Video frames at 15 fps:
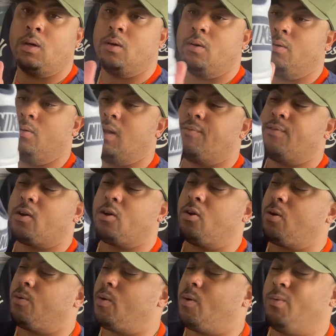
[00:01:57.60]
You never could go
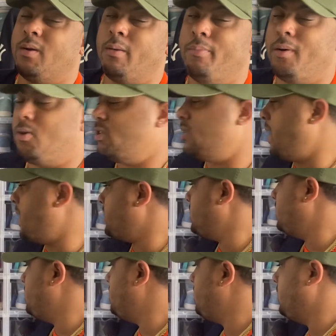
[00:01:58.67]
wrong with a Bo
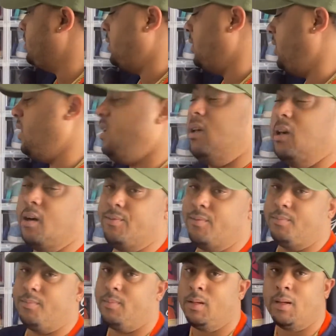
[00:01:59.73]
Jackson. Any of them.
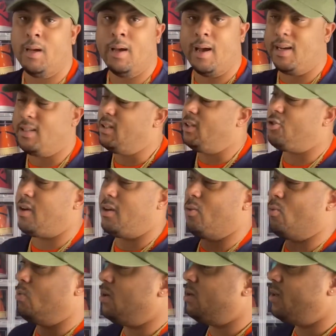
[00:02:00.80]
SC trainer
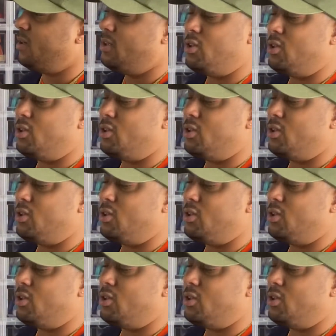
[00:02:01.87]
1s,